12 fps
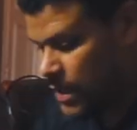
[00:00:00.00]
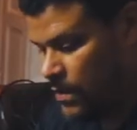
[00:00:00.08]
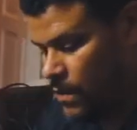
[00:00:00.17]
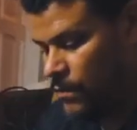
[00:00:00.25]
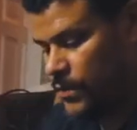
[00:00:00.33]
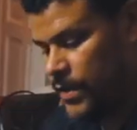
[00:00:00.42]
get
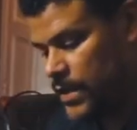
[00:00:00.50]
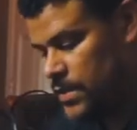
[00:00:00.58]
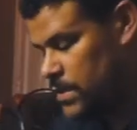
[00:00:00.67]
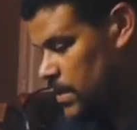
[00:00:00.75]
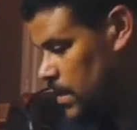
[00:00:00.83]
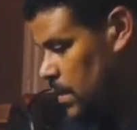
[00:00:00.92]
on with
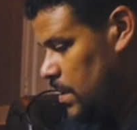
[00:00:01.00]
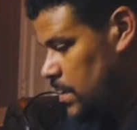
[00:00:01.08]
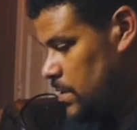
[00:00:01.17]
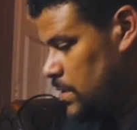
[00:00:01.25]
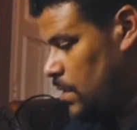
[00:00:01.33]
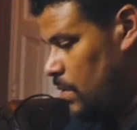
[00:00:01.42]
this.
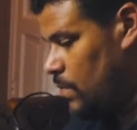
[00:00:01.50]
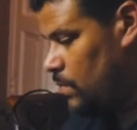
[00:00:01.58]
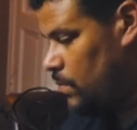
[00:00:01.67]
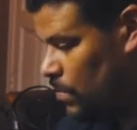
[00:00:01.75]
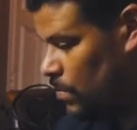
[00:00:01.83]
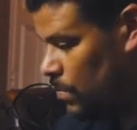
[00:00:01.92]
So
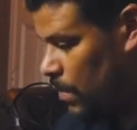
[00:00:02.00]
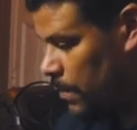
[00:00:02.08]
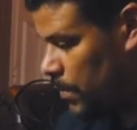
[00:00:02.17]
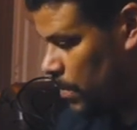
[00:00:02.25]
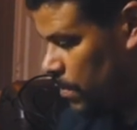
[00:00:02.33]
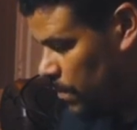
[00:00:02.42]

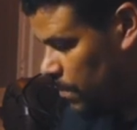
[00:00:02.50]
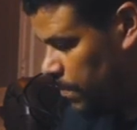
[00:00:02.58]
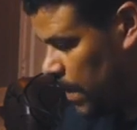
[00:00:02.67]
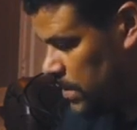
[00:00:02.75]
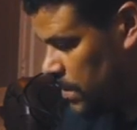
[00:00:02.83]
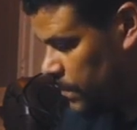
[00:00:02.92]
remember,
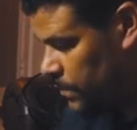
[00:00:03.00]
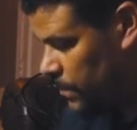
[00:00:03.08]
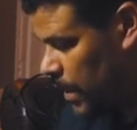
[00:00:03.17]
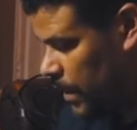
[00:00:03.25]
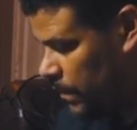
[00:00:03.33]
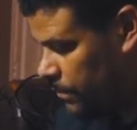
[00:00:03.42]
positive,
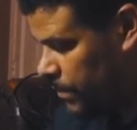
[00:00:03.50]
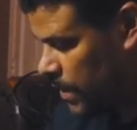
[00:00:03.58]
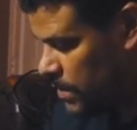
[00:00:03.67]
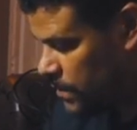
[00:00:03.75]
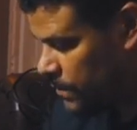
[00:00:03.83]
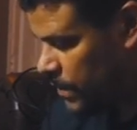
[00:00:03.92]
negative,
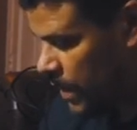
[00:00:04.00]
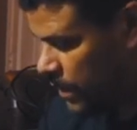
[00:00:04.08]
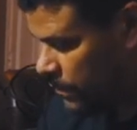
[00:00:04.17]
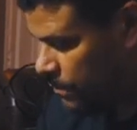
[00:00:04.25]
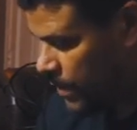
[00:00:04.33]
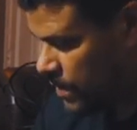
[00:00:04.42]
positive,
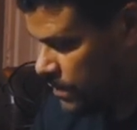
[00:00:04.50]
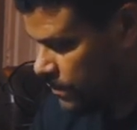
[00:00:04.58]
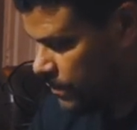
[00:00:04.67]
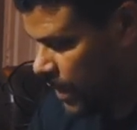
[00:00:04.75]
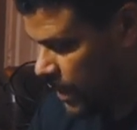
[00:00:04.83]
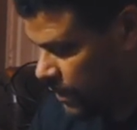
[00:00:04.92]
negative,
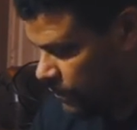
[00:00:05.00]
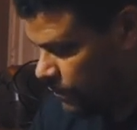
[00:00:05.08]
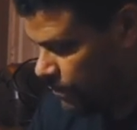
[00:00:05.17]
positive, negative,